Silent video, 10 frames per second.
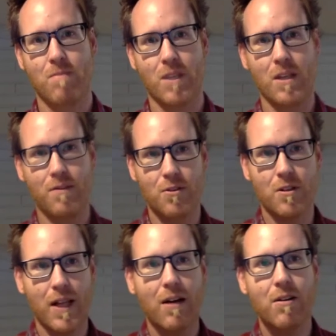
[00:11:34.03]
If you're
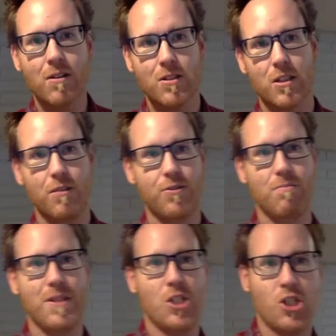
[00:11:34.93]
allowing yourself to
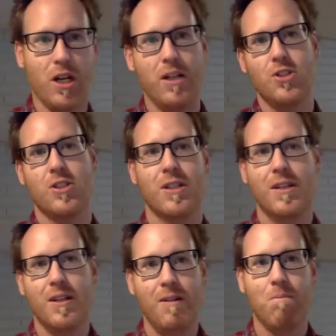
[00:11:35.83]
be judged
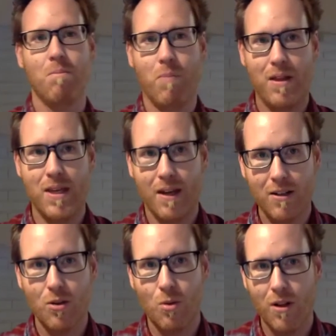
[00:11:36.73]
by the
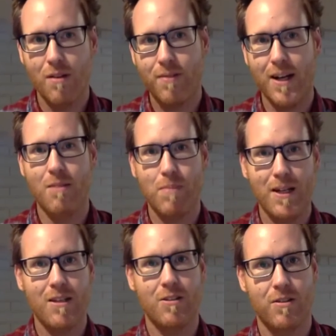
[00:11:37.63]
unqualified
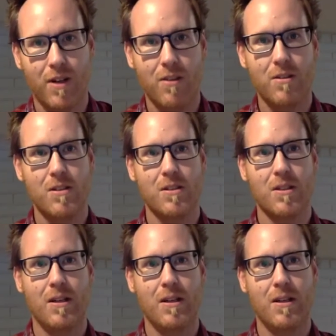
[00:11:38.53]
opinions of others,